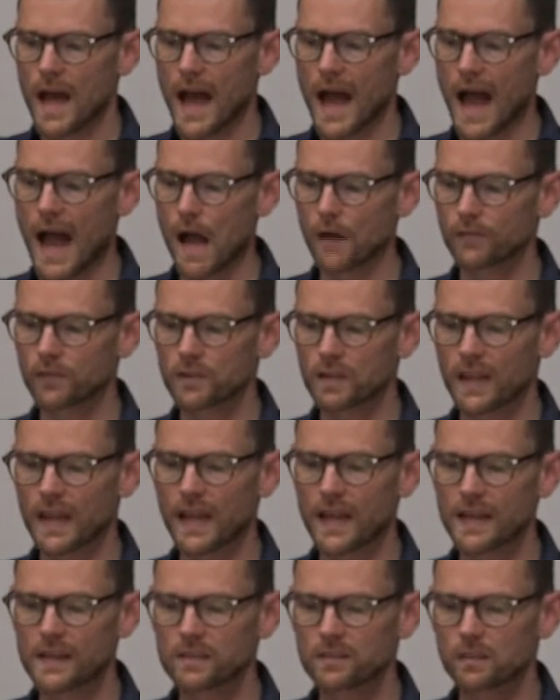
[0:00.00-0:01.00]
After
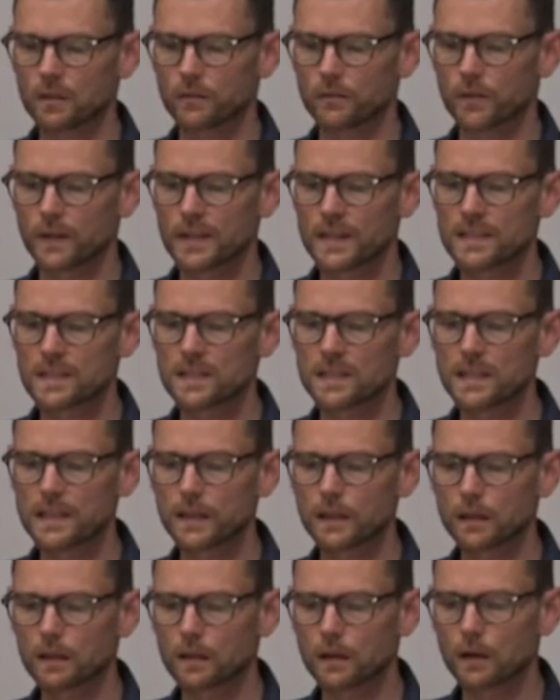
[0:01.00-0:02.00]
decades of
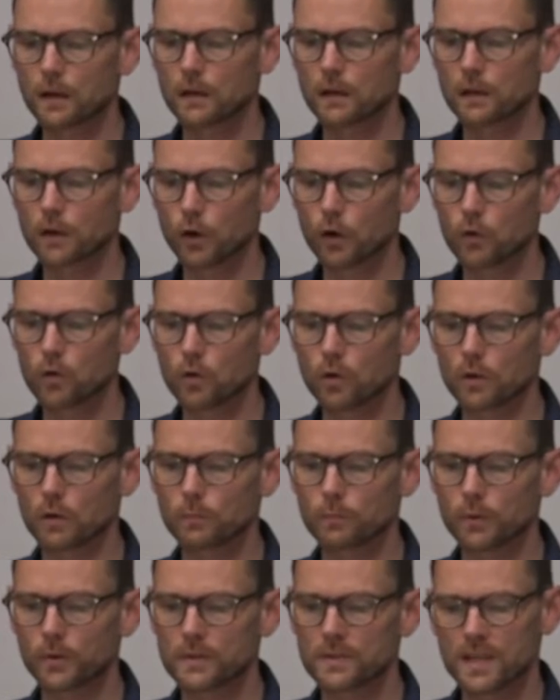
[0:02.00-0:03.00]
seeing local
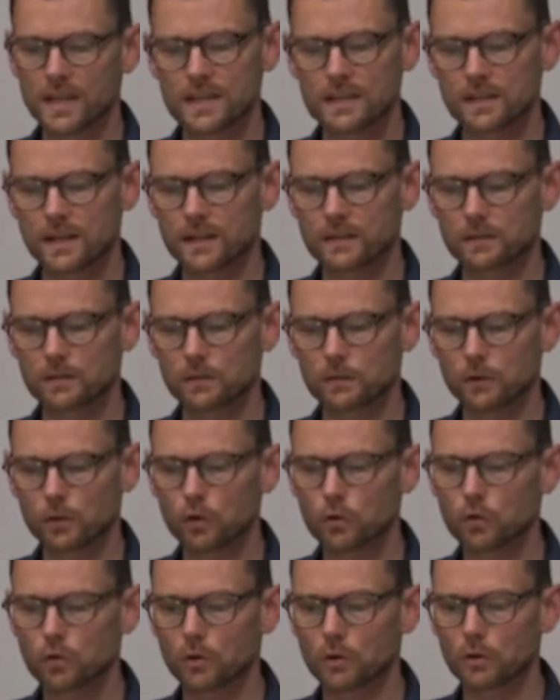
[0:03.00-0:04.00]
potentas or
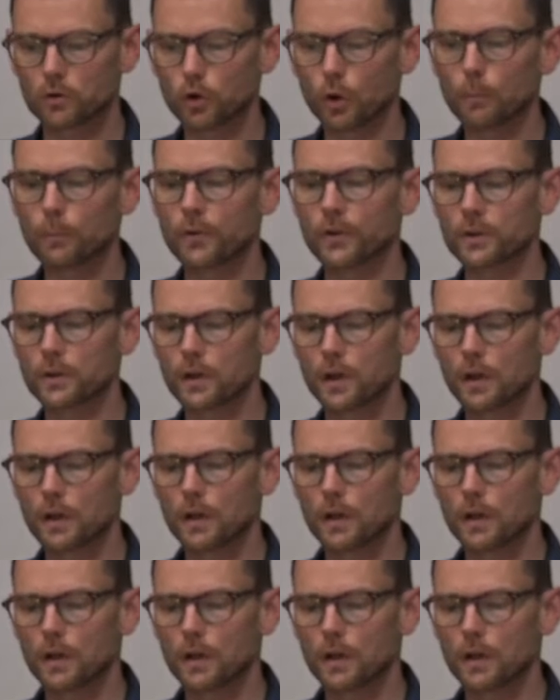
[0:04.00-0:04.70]
local lumpen